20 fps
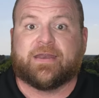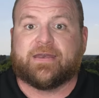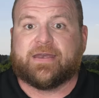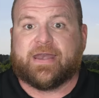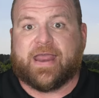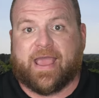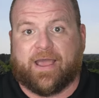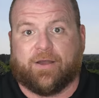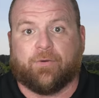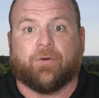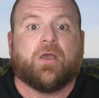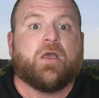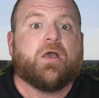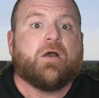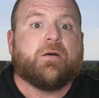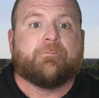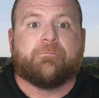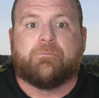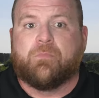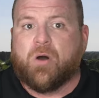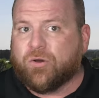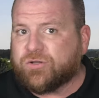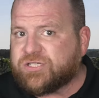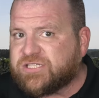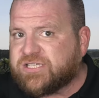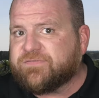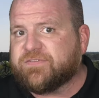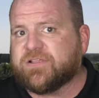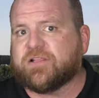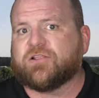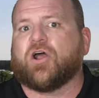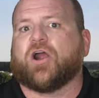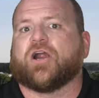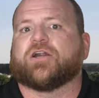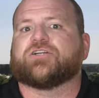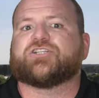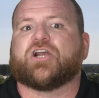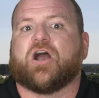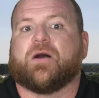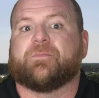Now, most of the
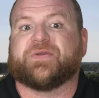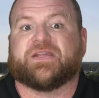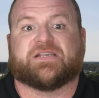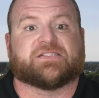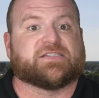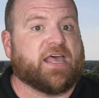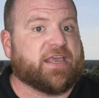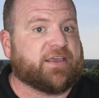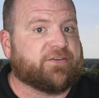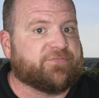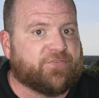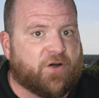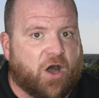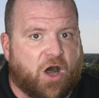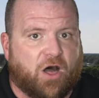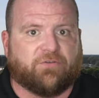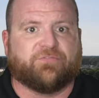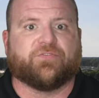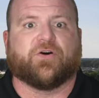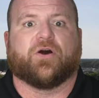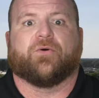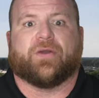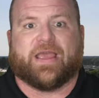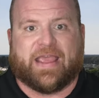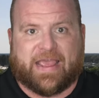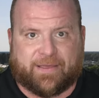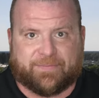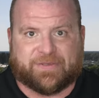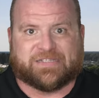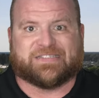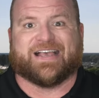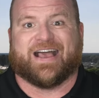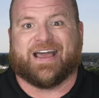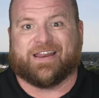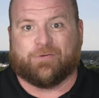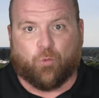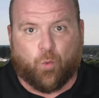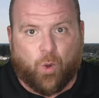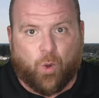large companies like Volvo, Amazon,